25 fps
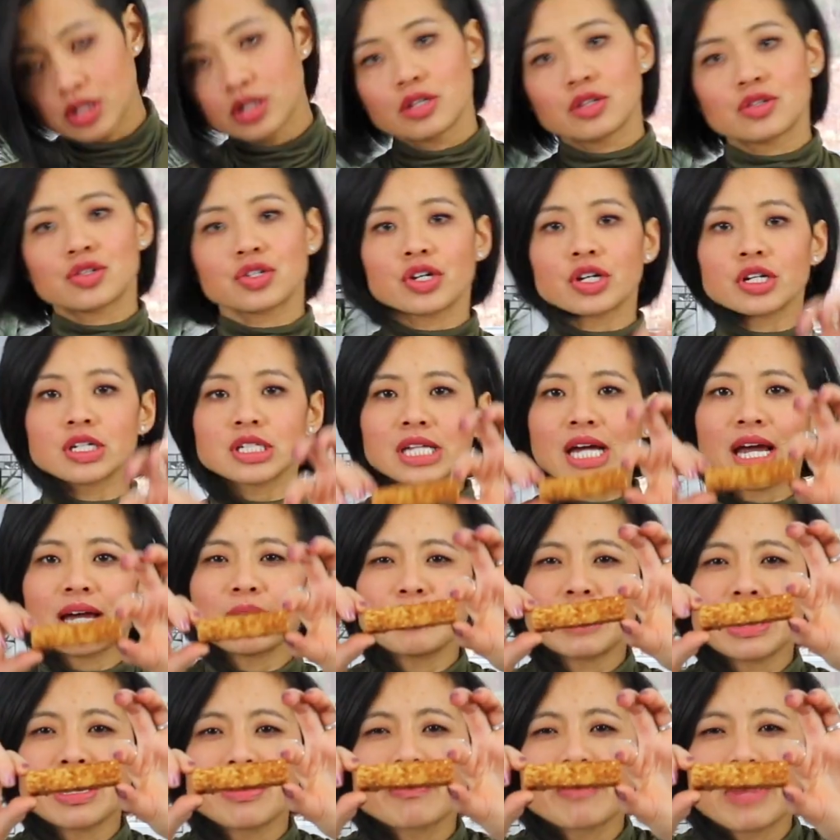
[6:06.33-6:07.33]
So your
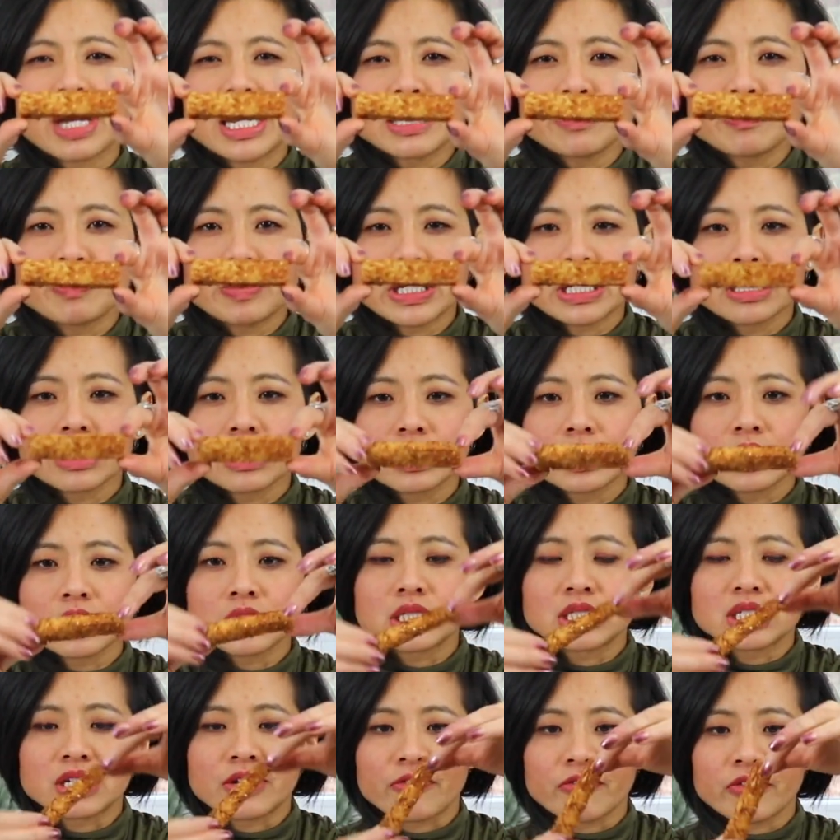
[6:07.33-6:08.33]
timing might be a
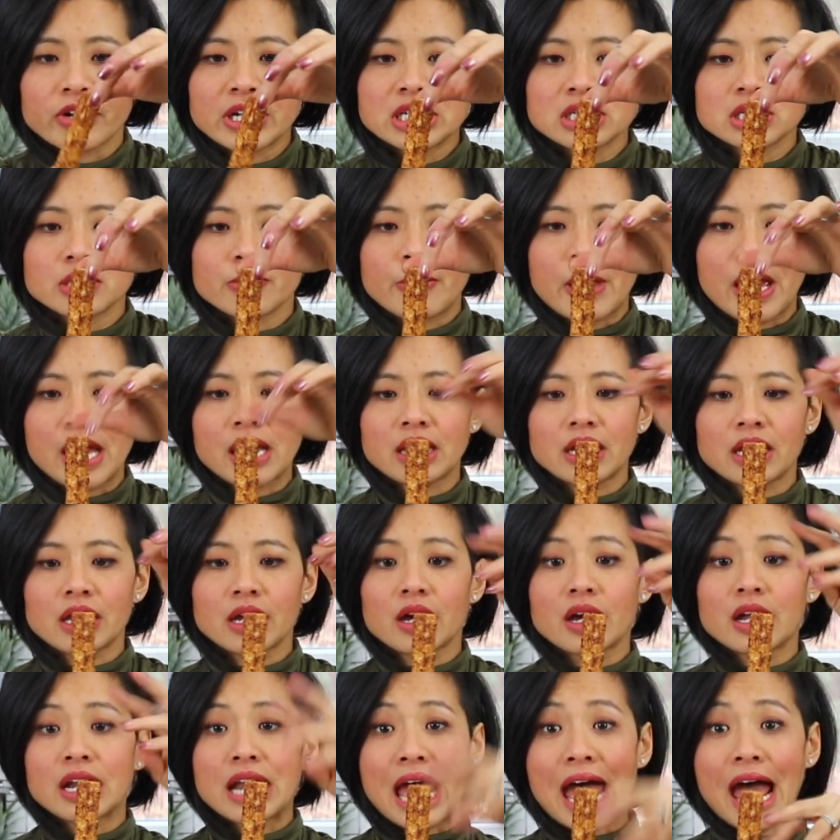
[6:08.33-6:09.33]
little different depending
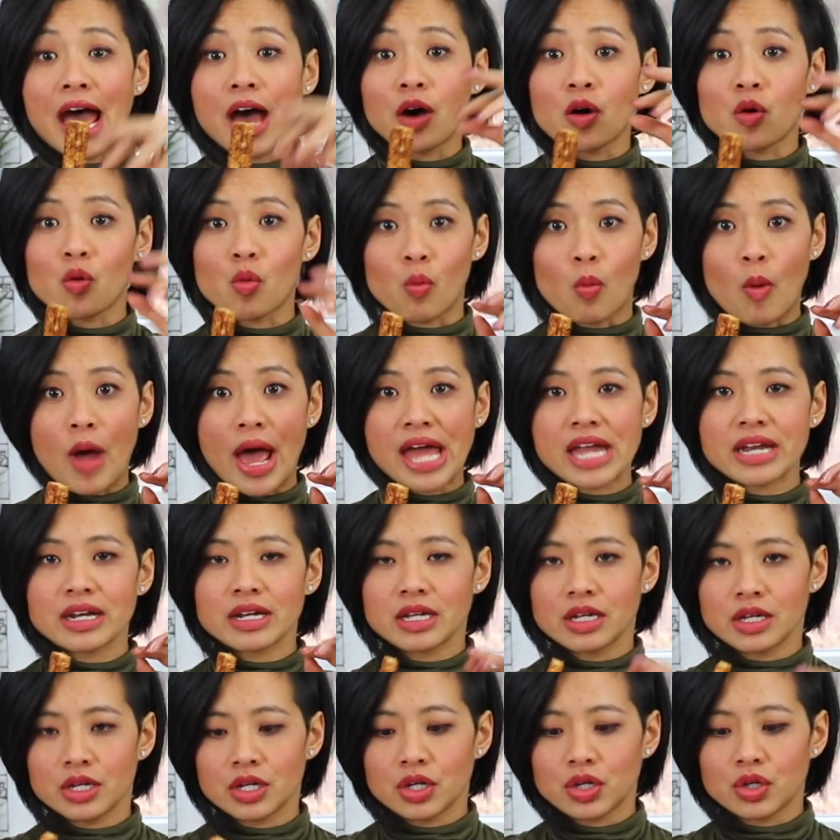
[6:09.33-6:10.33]
on how
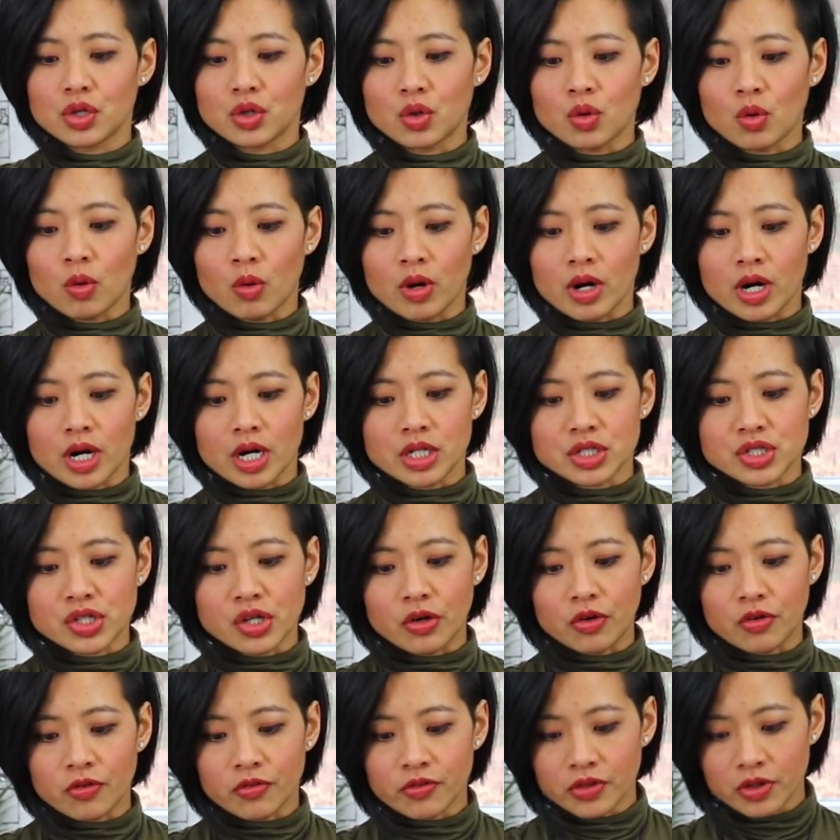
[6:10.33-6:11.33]
wet your
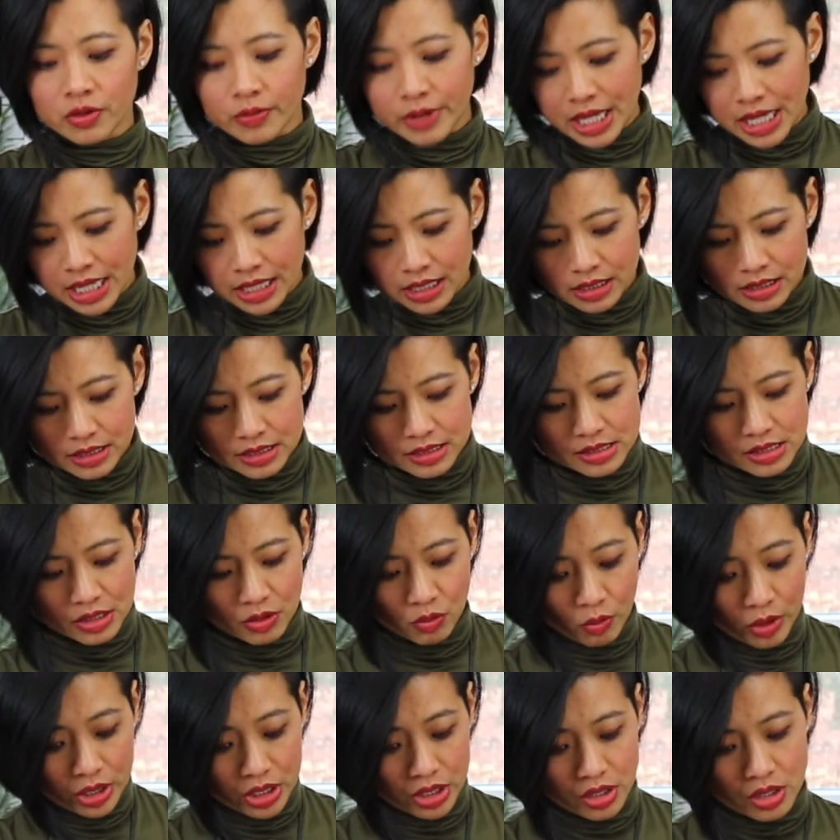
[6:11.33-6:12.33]
tofu is
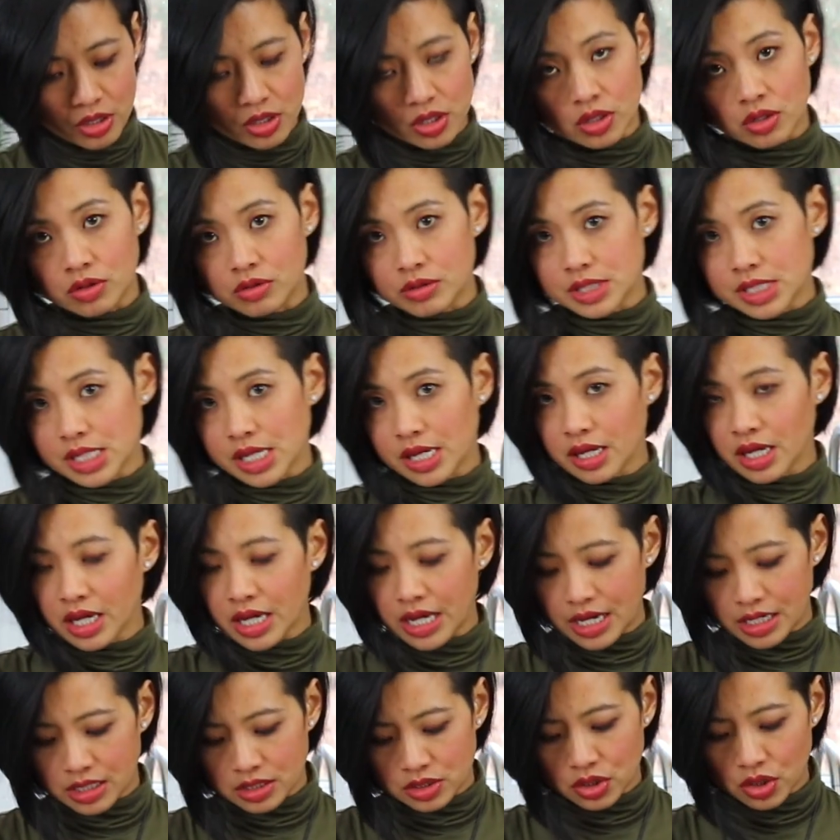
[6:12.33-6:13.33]
and what you're using
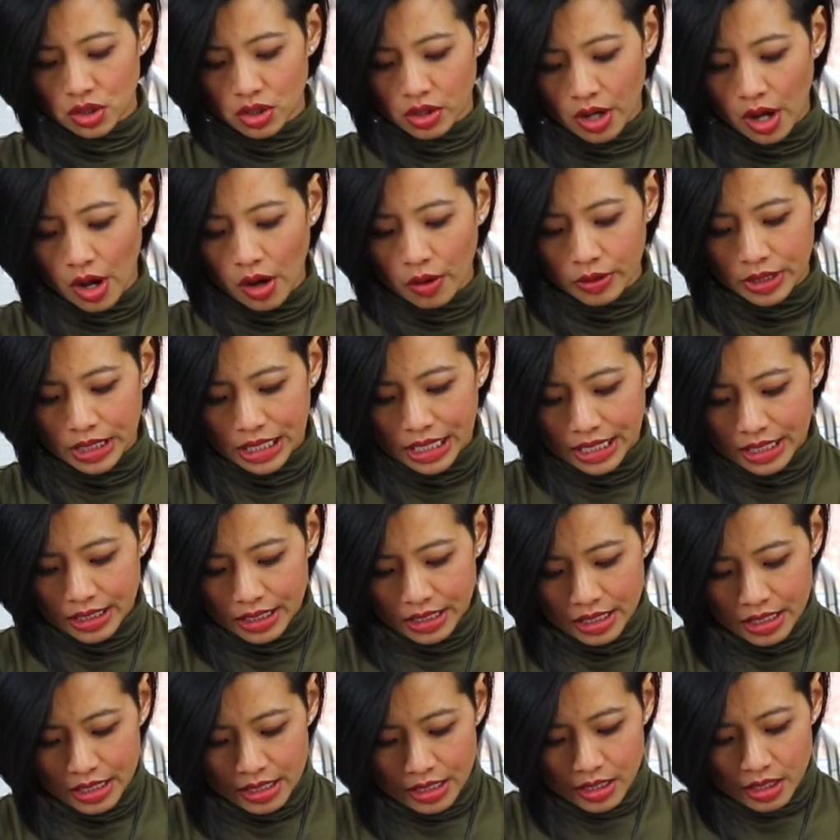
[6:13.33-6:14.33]
as your
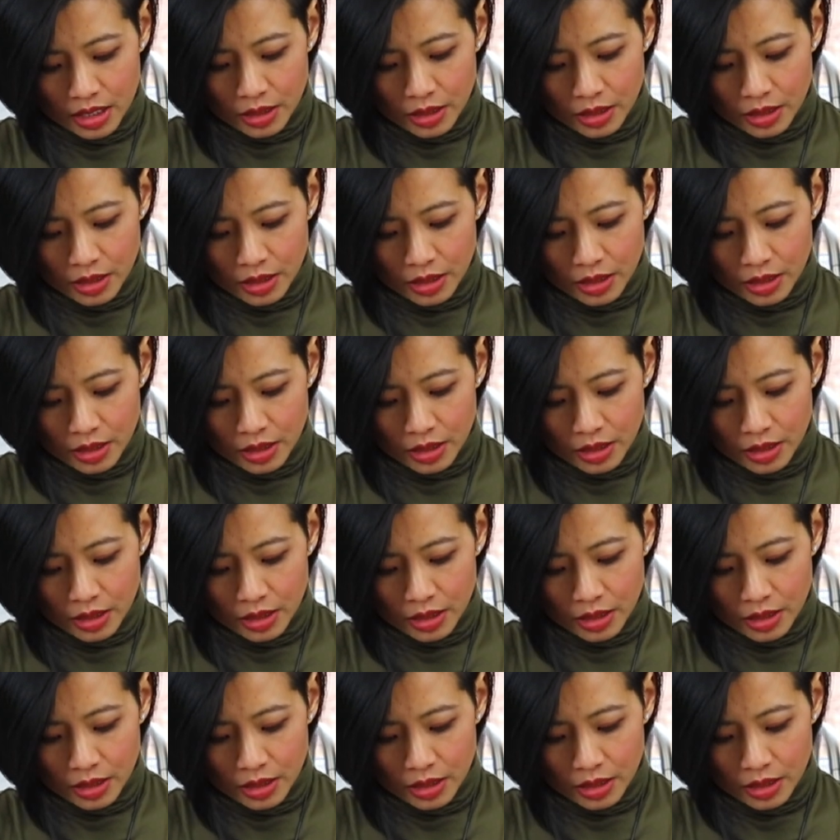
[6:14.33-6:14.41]
coating.